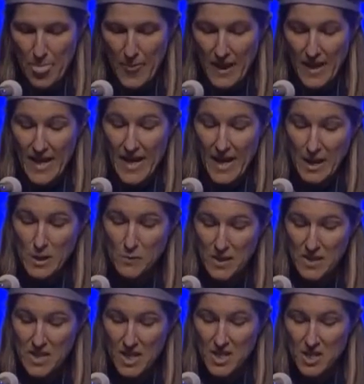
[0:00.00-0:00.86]
and
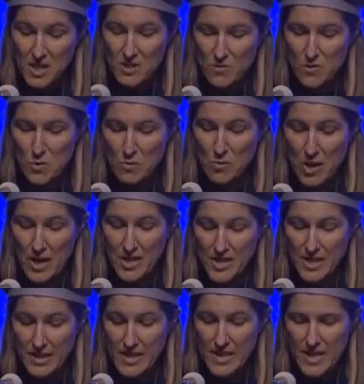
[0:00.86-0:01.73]
expectations for the
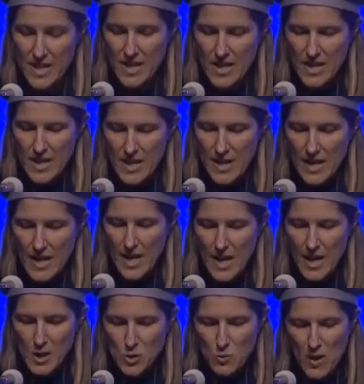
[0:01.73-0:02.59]
project,
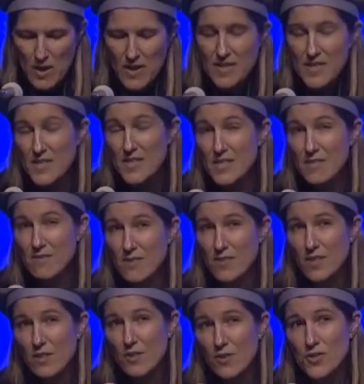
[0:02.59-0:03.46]
as well as a
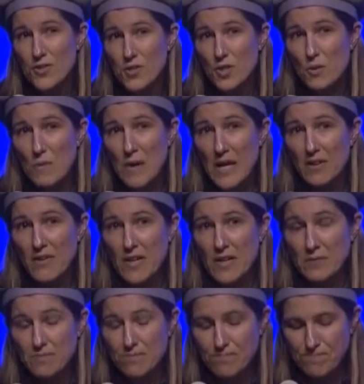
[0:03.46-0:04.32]
different cultural
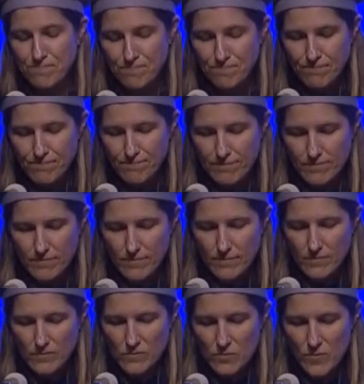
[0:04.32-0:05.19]
background.
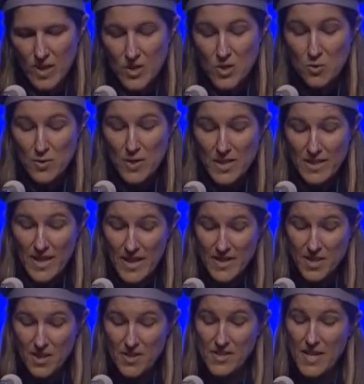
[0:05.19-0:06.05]
To
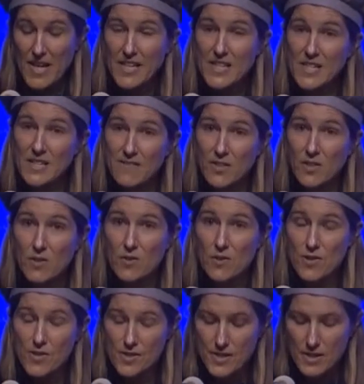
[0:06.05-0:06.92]
realize our scientific
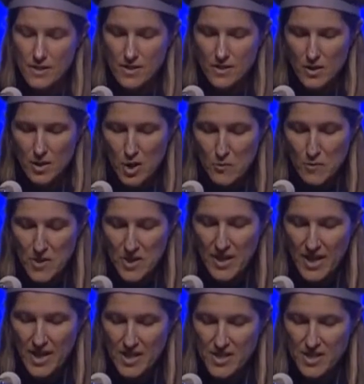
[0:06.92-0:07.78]
goals,
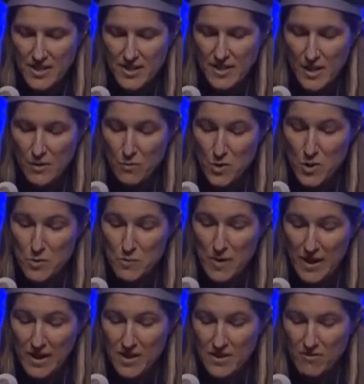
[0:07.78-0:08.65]
communication and
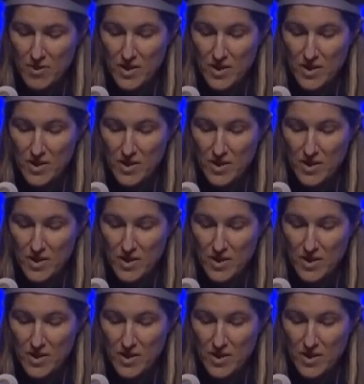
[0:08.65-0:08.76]
respect for